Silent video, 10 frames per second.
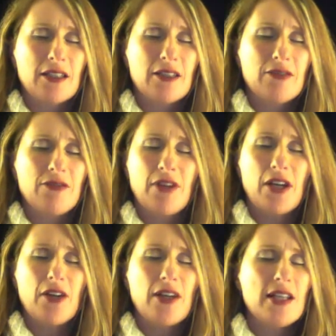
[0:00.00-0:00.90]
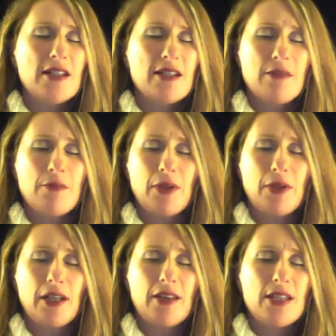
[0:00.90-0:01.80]
Very
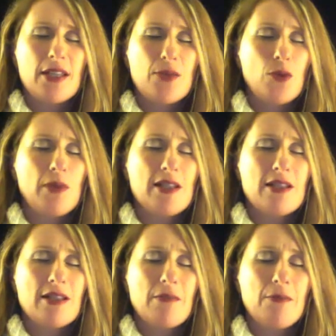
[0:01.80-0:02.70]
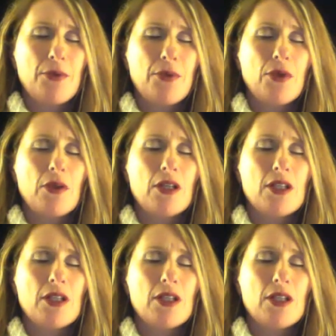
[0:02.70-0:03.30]
simply, these will be simple,